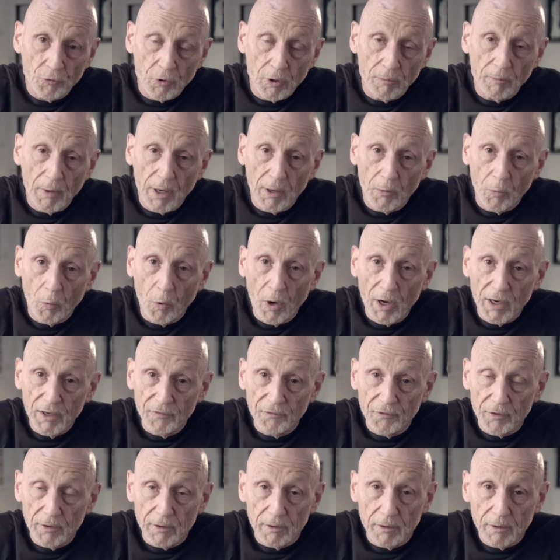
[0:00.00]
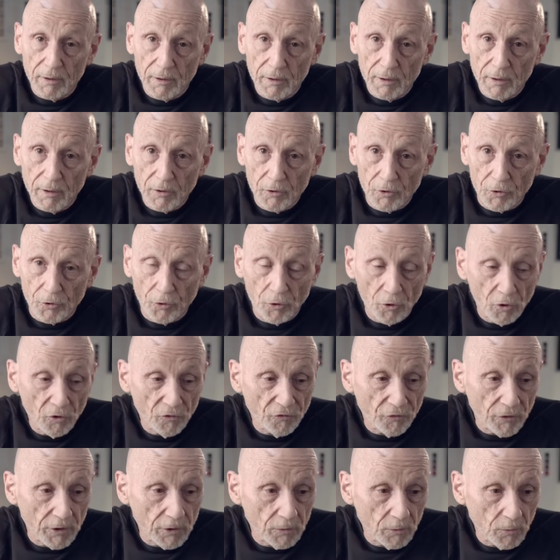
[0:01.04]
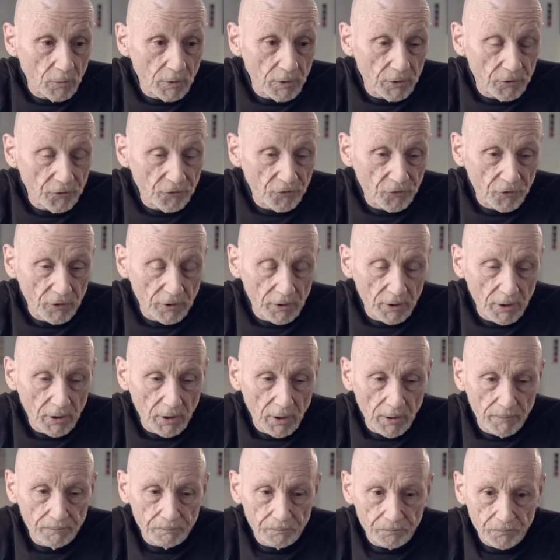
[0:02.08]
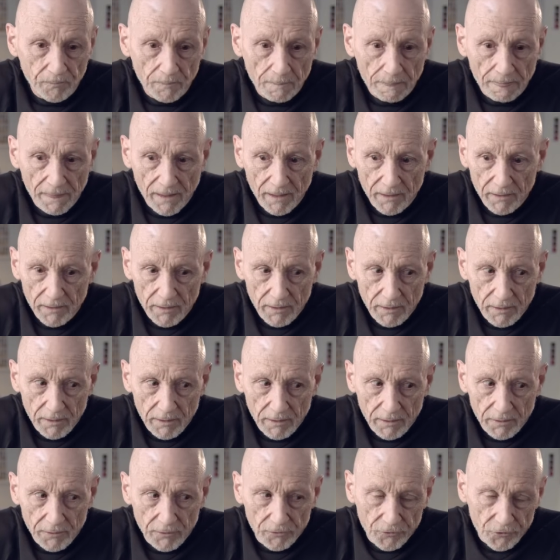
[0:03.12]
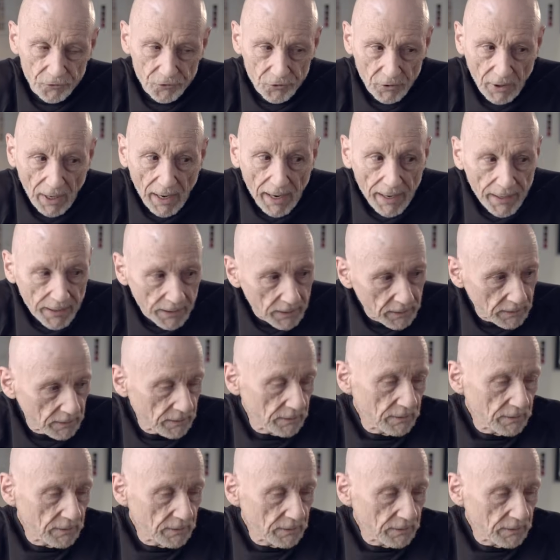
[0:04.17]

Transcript: where my wife and her girlfriend was, and this guy,